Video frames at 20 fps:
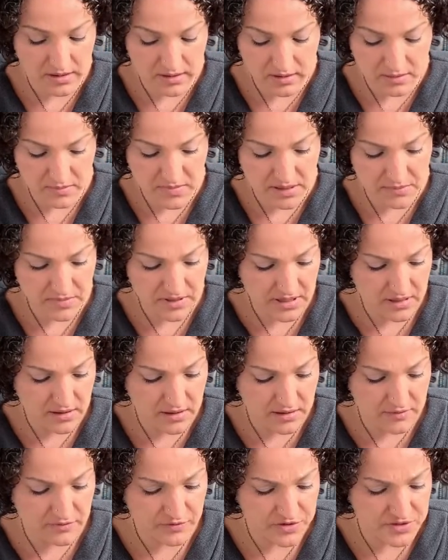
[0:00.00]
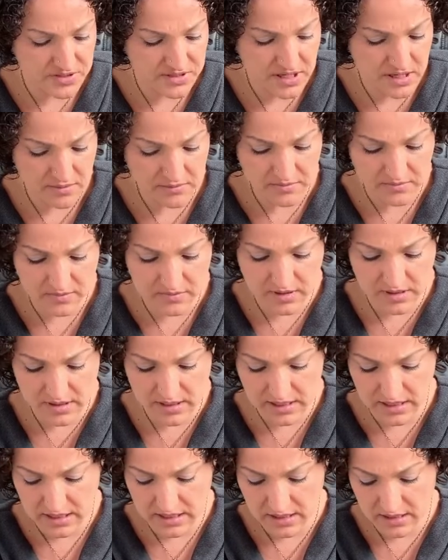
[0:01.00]
Maybe for some,
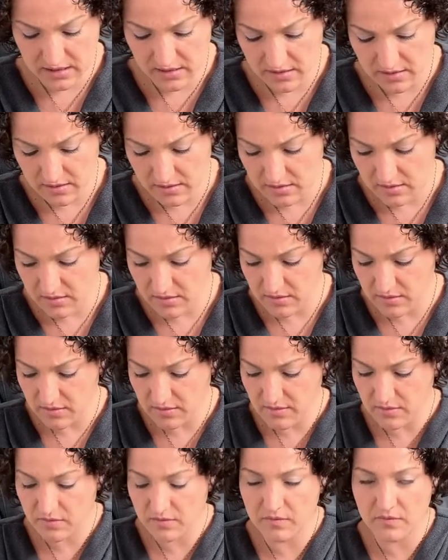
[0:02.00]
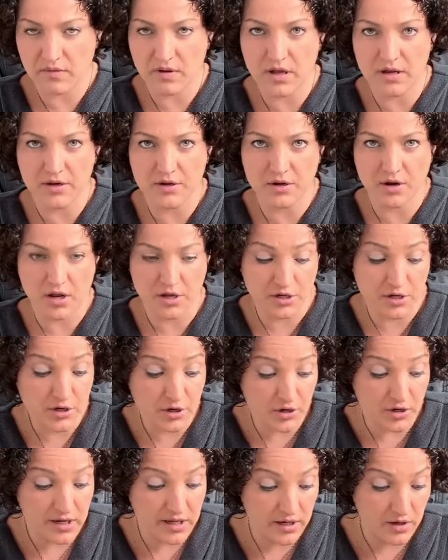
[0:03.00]
a
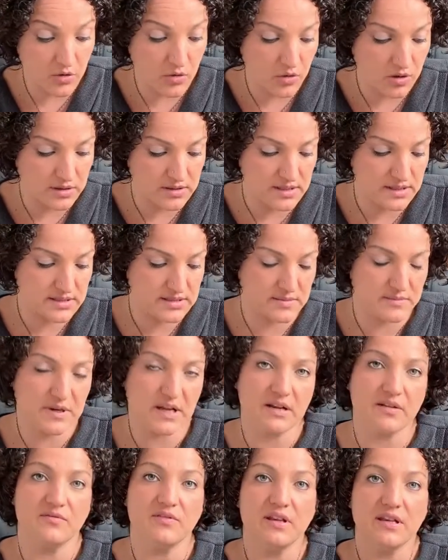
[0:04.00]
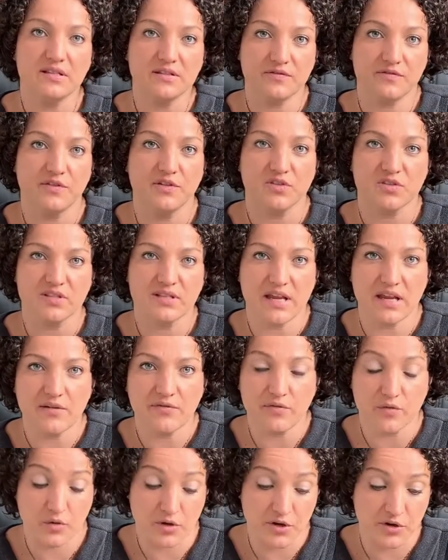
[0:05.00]
yearning or like some kind of need to feel
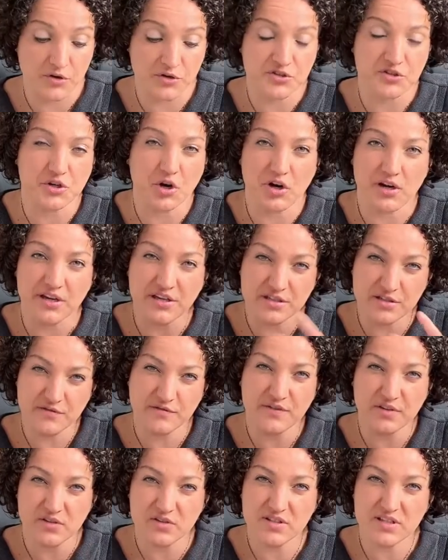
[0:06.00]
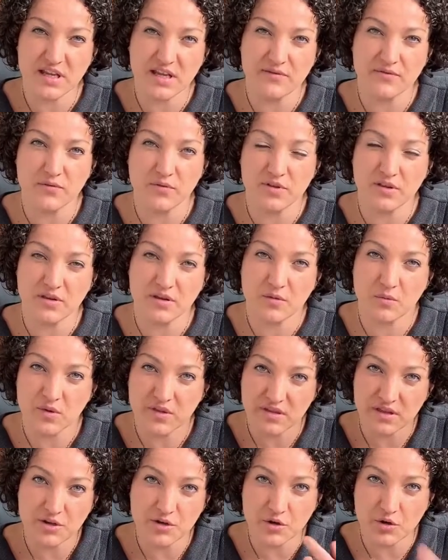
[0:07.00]
safe, or you're starting to feel safe
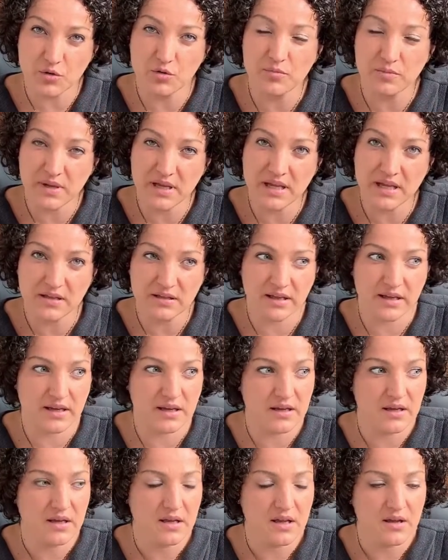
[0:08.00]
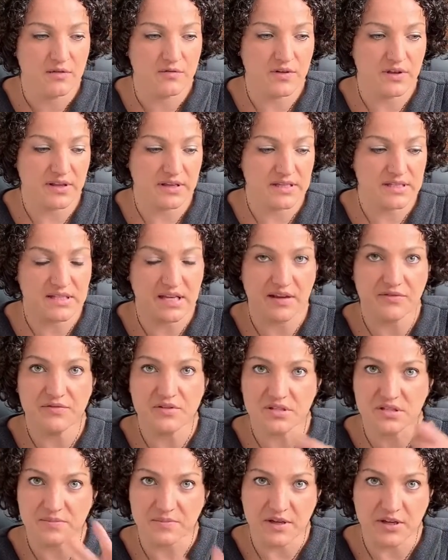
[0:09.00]
within your own being, like feeling safe to
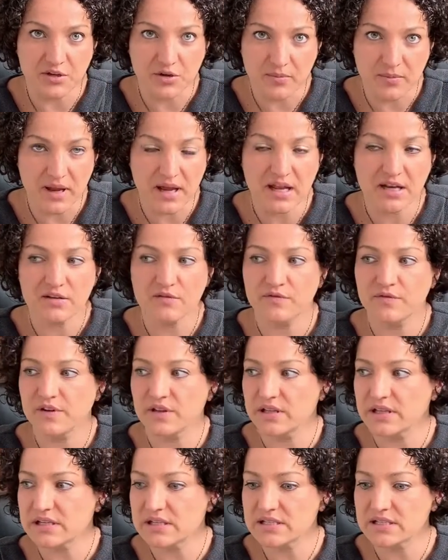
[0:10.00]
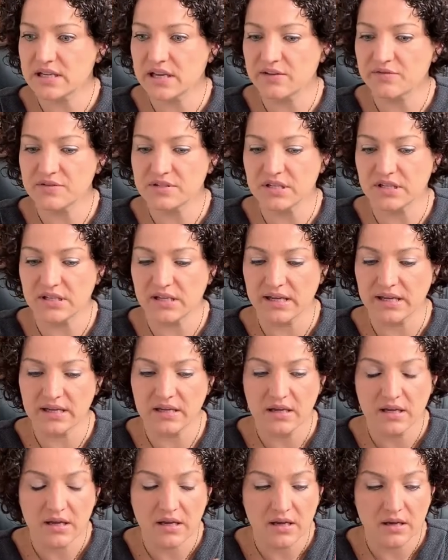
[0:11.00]
speak your mind and feeling safe to like
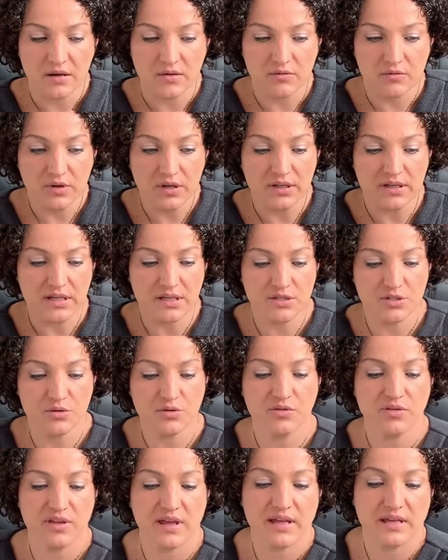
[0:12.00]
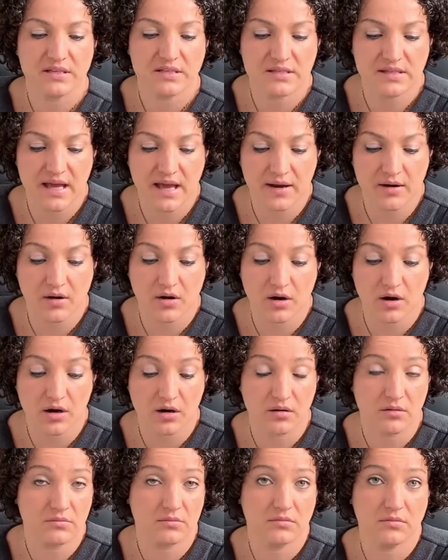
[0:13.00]
really do things that
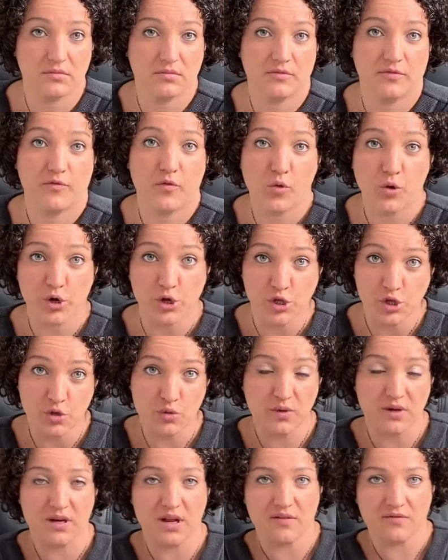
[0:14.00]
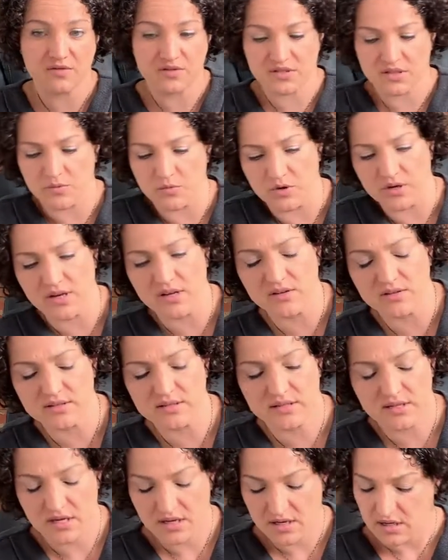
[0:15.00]
are for you and not for someone
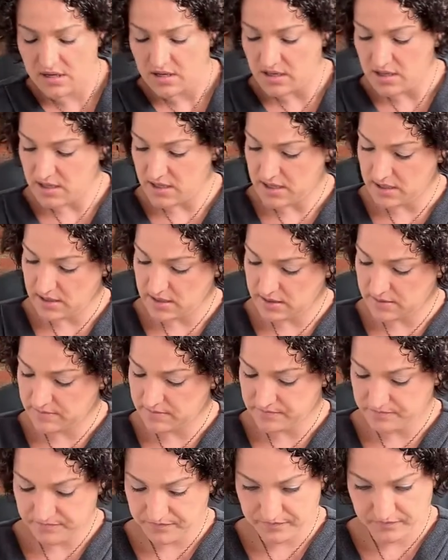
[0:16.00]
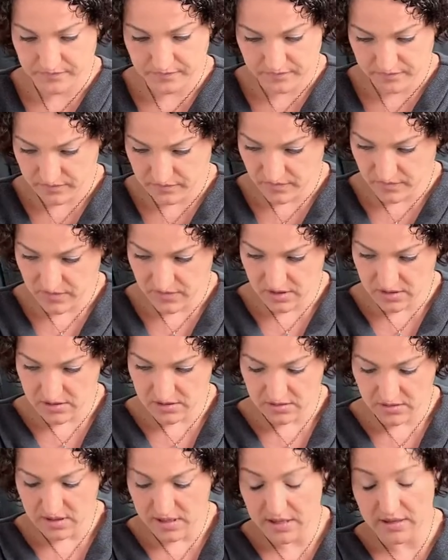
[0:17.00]
else. I
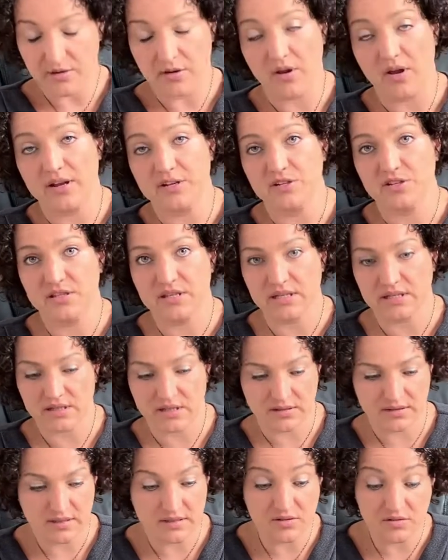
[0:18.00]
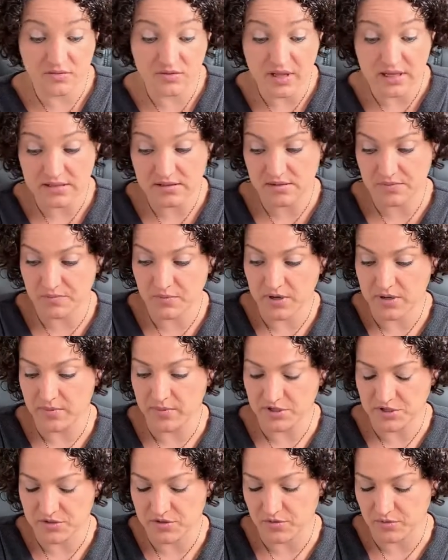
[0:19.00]
don't know. I just think that that's pretty
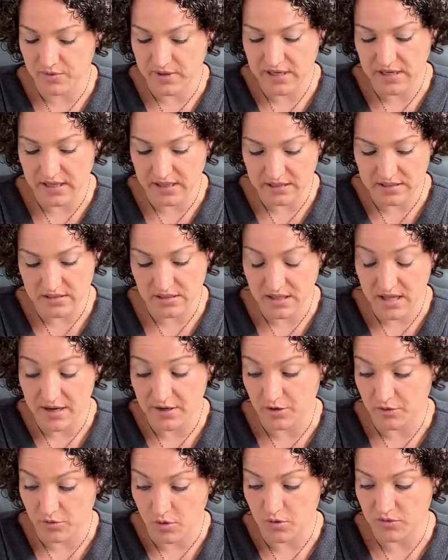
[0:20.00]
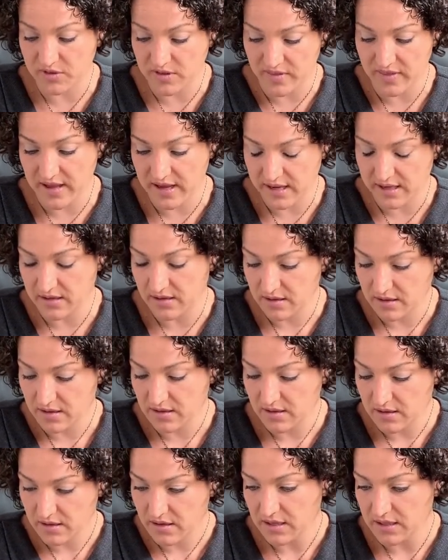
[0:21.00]
much the reading. There's a lot of growth in that
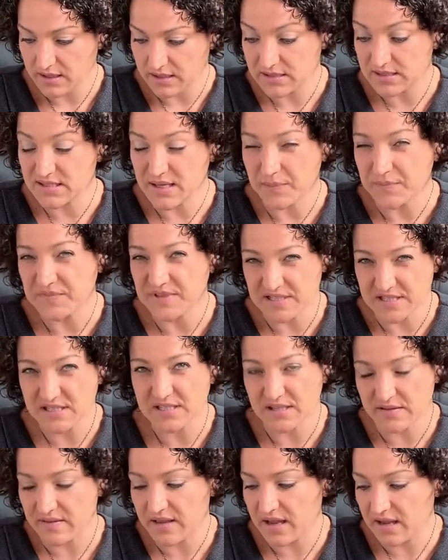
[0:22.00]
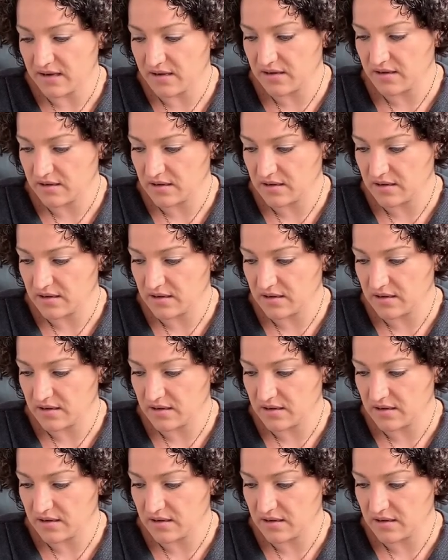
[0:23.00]
and acceptance in that.